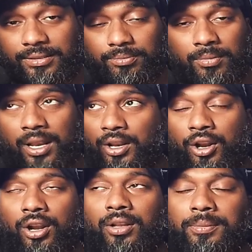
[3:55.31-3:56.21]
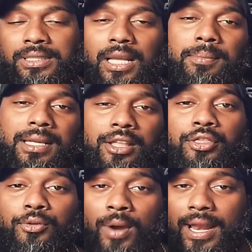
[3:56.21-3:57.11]
No, let me say being
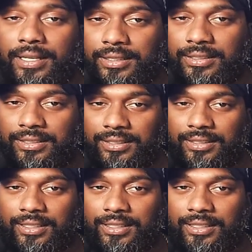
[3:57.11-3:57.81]
threatened